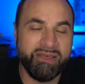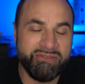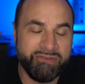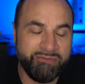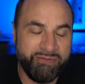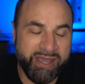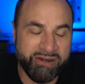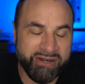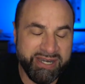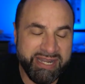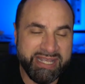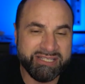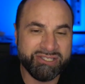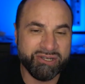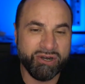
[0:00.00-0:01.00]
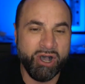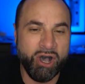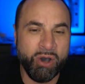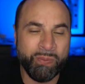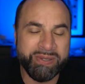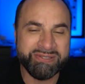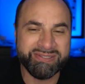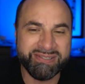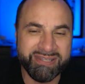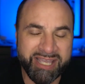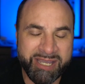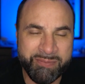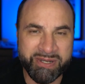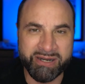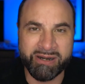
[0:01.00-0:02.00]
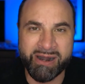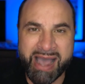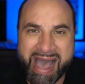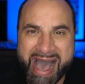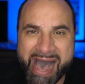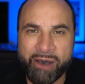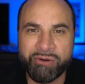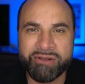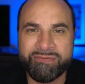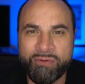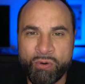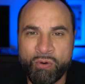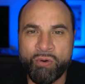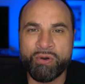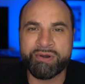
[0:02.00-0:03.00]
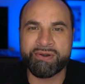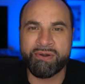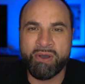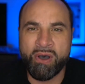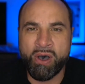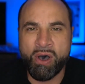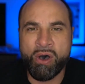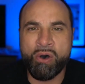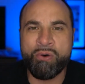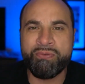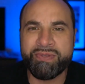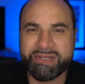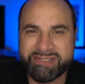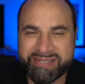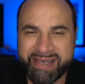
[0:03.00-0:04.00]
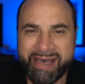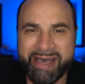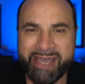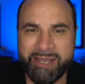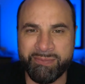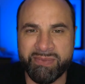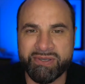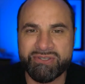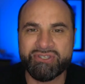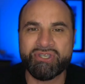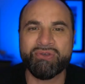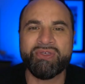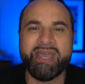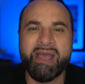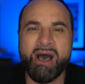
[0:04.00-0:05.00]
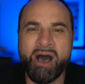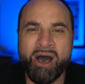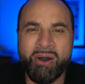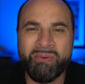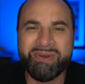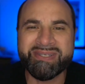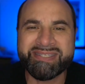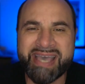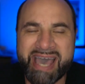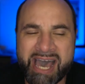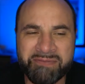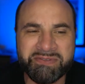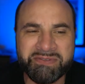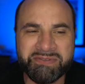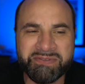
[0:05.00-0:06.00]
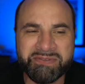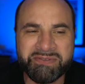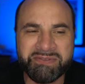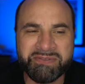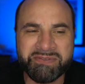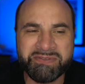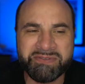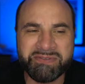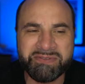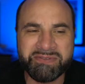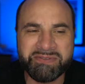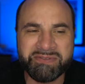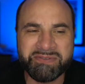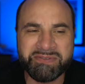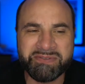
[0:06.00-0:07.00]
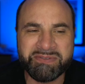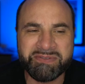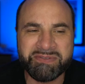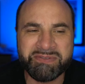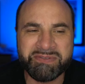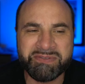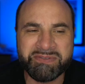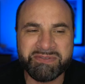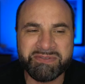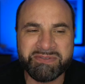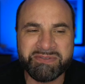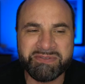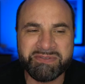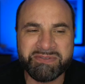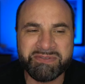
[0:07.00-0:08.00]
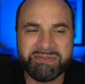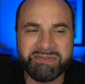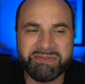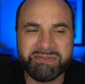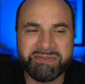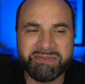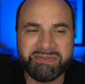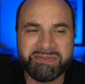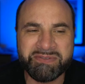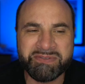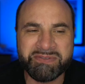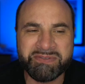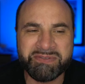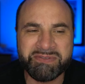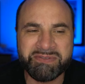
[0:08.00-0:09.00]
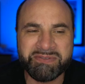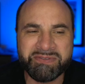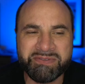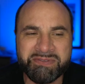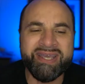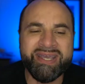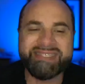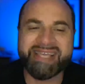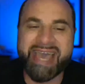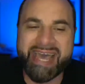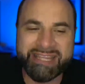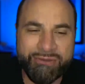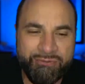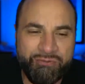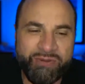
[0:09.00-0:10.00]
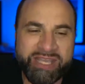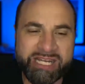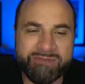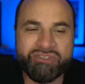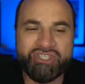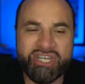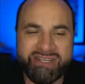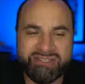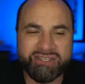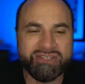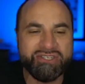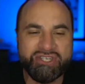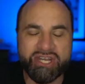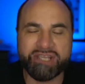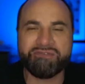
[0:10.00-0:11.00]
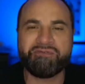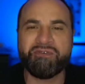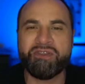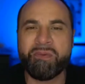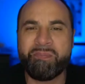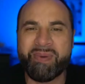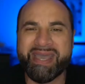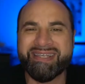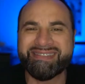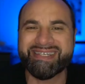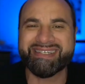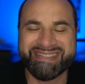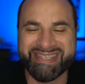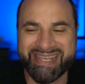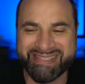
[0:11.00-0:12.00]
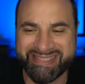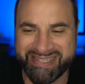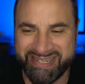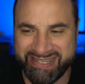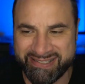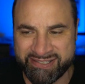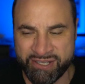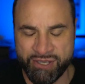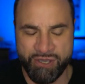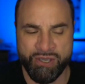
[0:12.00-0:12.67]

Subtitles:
the very needs they're always claiming are out of order all the time. So they always have to stay in a beggar mindset, always at the feet of Jesus, just for the basic necessities.